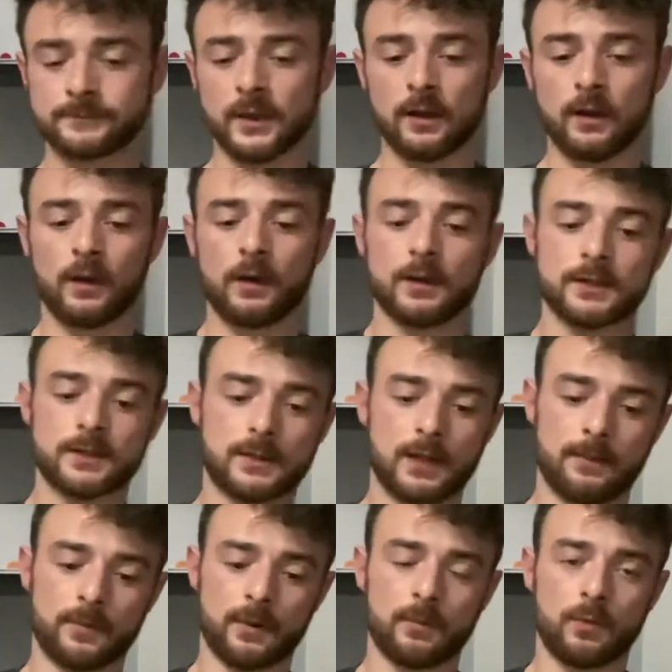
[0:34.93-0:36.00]
Step
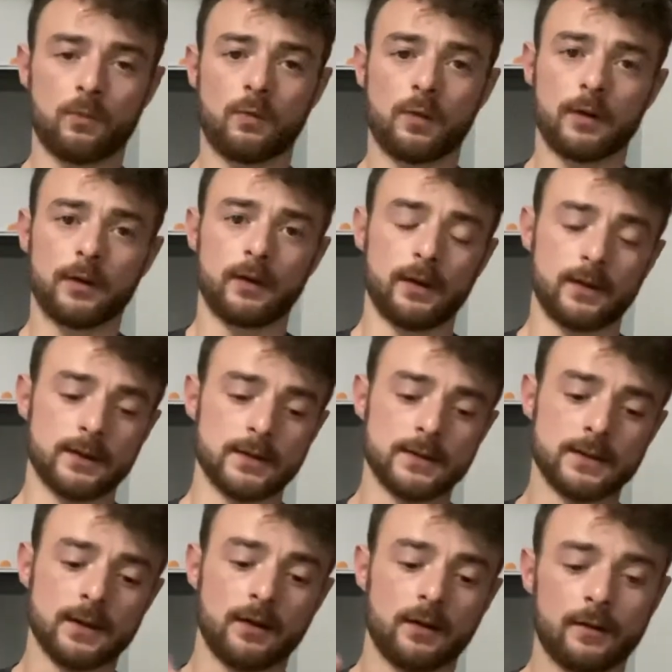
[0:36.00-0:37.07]
number 1 is
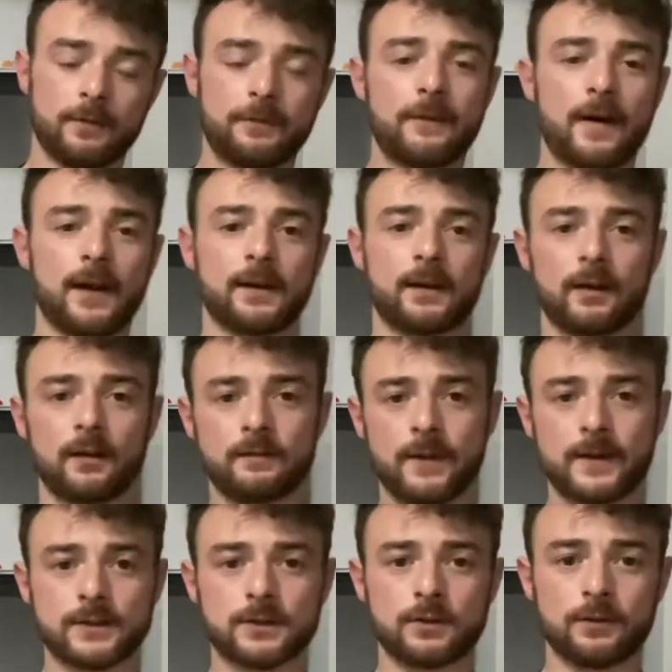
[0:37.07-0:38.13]
find an
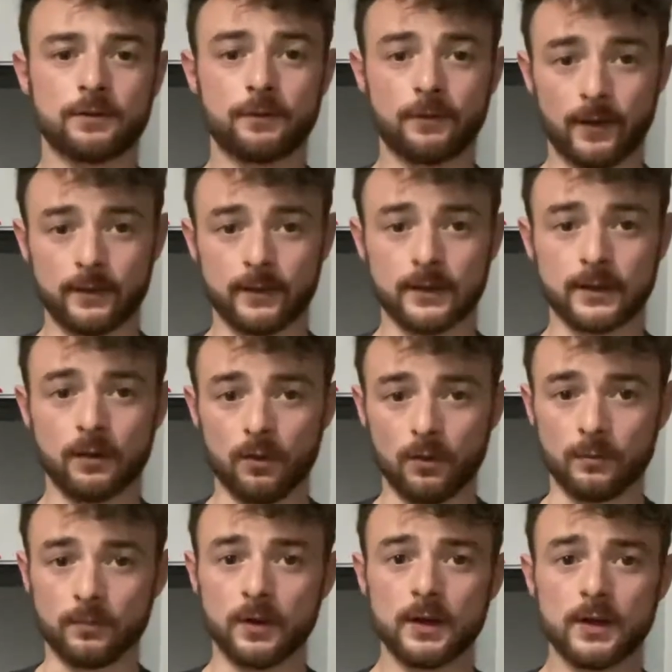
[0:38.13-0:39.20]
investor-friendly home.
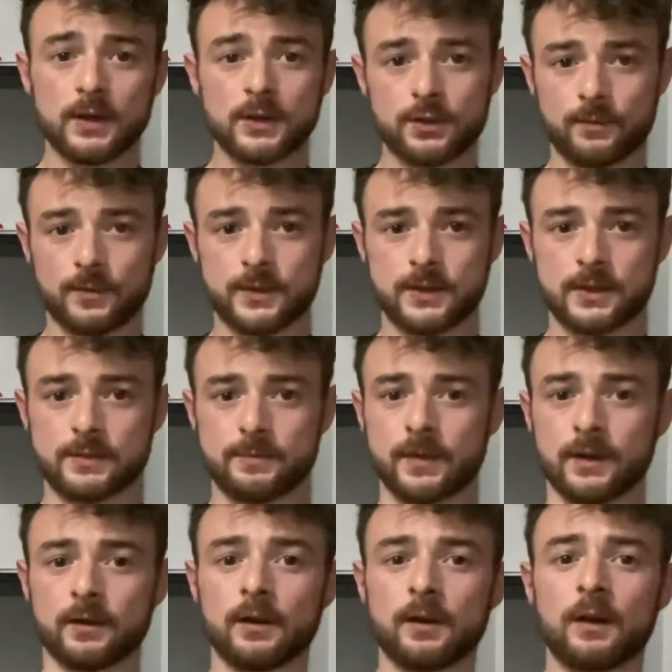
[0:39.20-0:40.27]
So what does this
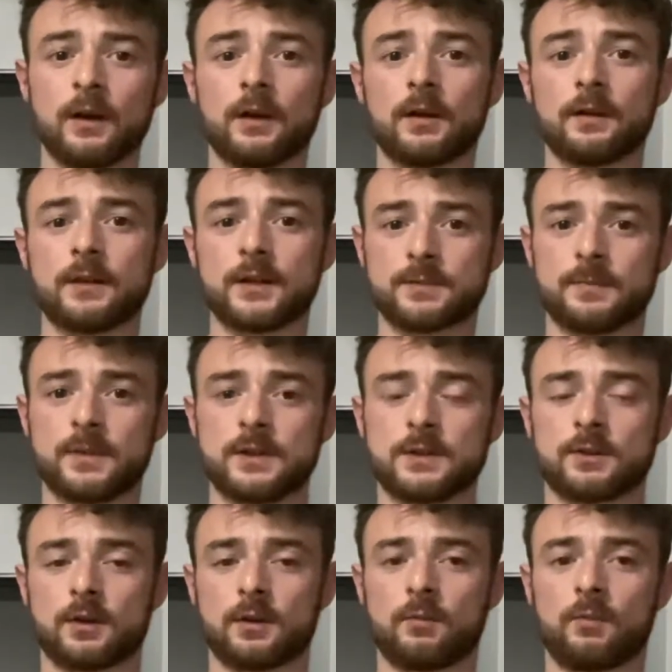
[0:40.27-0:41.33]
mean? This means you're
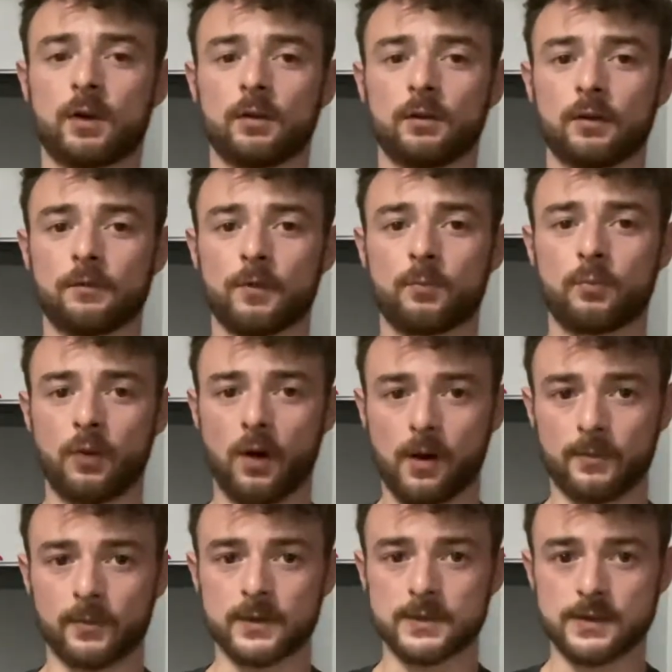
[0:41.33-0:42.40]
going to want to look for
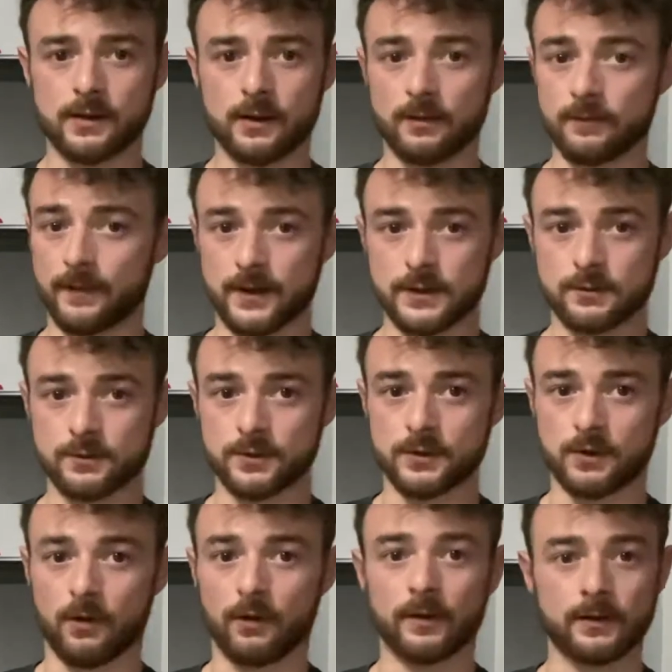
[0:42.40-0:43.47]
properties investors
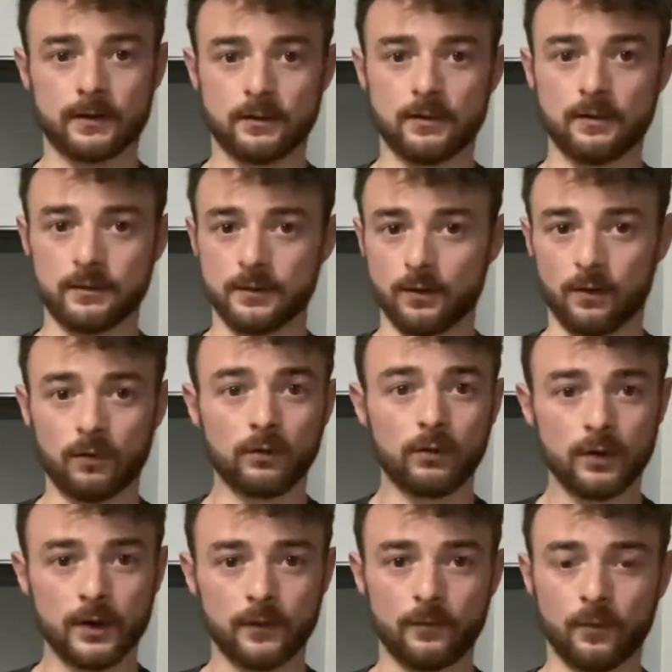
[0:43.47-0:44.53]
are,
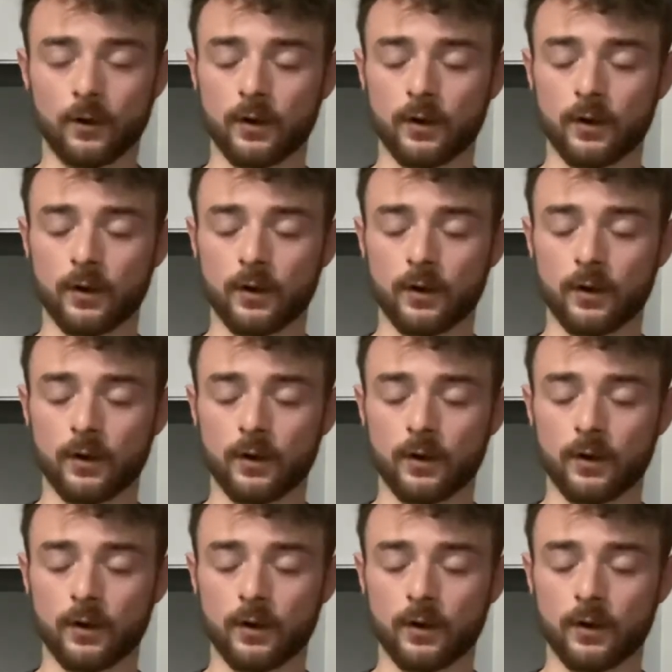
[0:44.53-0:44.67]
looking for.